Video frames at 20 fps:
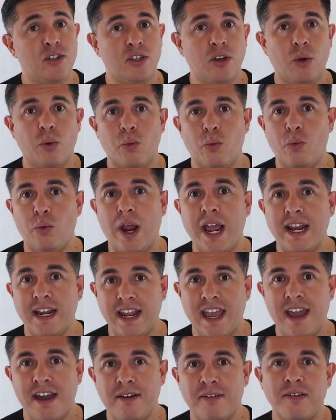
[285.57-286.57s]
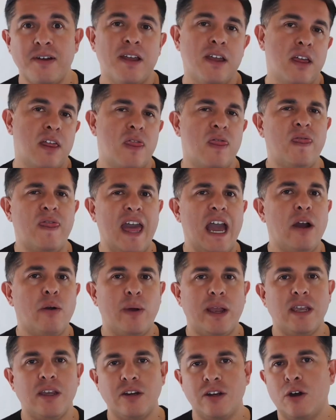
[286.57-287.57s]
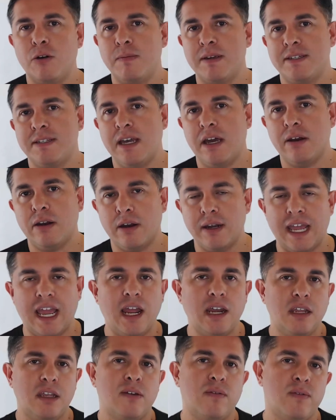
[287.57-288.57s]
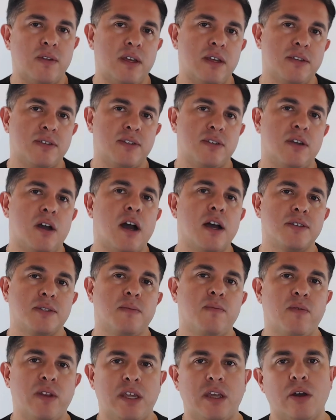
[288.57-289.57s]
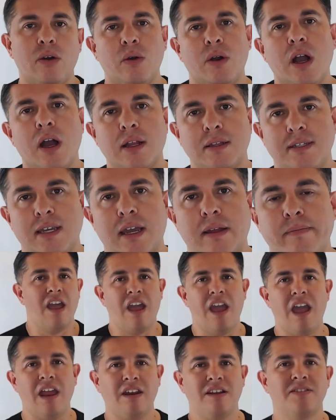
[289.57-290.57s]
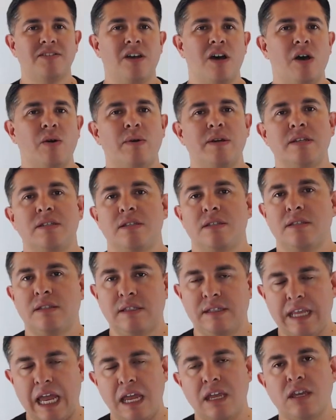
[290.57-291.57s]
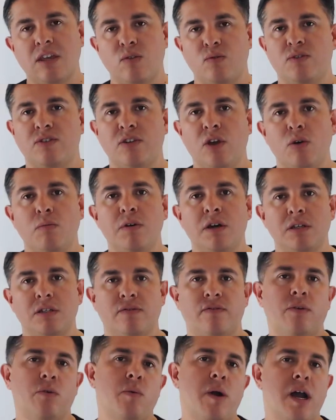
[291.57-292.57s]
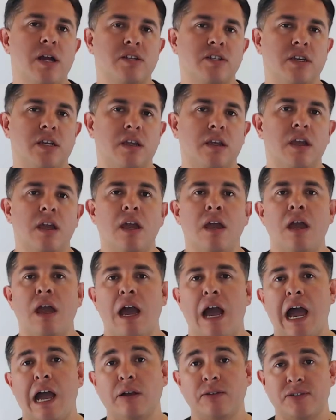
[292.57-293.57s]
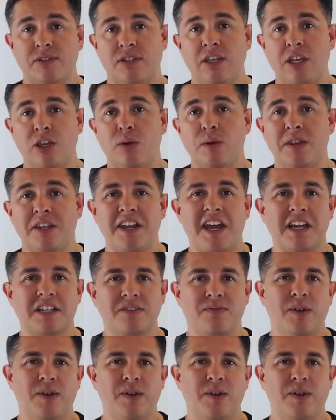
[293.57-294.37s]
so right now. That way you don't miss out on any of this awesome video content. And as always, thank you so much for watching. I'll see you in the next